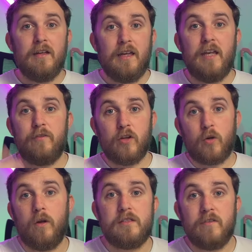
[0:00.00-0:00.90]
even the
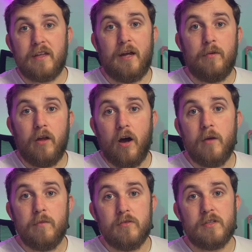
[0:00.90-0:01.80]
quality of the camera that
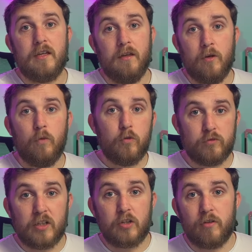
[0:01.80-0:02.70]
I'm using will
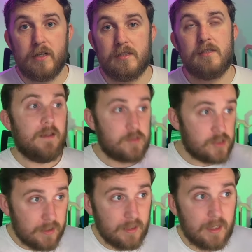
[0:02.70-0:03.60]
decrease. Now
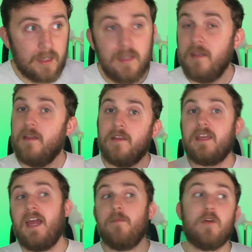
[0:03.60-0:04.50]
suddenly, the camera